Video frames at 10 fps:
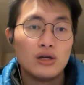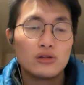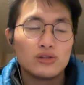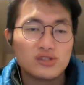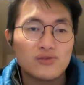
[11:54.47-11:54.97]

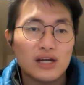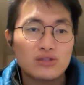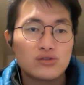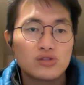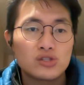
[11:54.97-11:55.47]
those
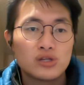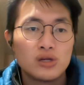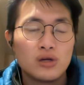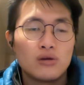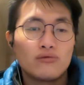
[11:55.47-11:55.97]
factors
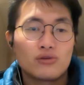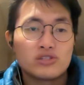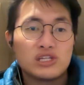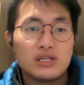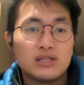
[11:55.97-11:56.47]

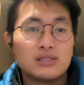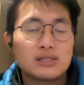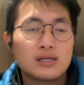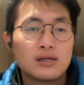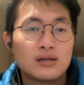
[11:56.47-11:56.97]
versus